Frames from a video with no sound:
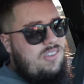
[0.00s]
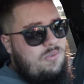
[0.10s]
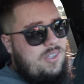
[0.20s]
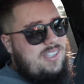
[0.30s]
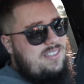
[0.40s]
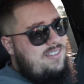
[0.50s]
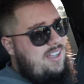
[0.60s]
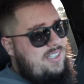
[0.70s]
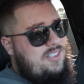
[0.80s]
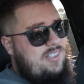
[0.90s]
what this
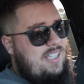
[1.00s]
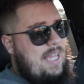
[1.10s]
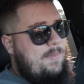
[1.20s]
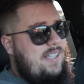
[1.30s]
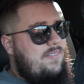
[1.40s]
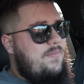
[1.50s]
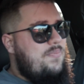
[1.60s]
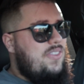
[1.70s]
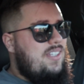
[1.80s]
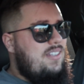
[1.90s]
launched. I mean,
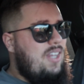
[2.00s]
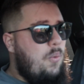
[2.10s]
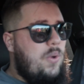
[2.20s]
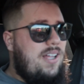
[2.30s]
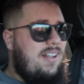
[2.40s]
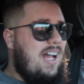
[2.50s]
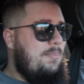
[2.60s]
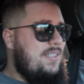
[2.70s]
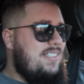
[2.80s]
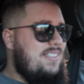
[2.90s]
the wheel
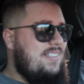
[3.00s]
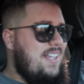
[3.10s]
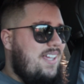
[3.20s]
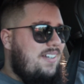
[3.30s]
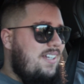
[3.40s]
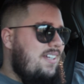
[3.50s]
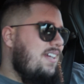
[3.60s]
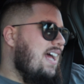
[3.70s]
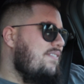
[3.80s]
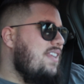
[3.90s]
hop was insane.
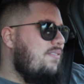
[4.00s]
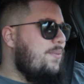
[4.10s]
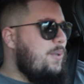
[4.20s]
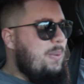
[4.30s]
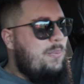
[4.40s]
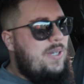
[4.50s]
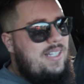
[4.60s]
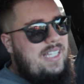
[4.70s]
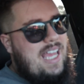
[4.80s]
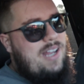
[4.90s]
I've never
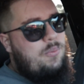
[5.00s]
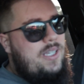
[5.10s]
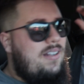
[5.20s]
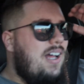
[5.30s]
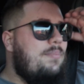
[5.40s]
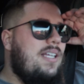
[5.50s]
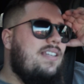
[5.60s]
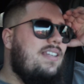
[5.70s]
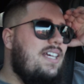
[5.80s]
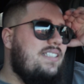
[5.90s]
really had wheel hop
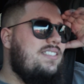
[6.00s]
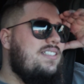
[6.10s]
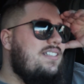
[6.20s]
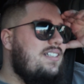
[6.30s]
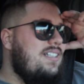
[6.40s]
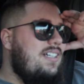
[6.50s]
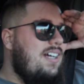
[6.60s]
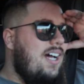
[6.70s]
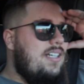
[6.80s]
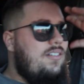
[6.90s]
like this
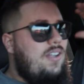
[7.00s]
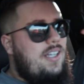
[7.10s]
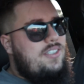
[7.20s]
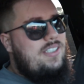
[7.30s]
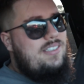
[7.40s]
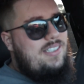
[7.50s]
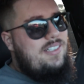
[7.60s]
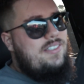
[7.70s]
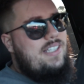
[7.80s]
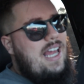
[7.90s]
on a launch
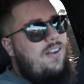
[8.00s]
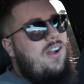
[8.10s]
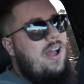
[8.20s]
until now.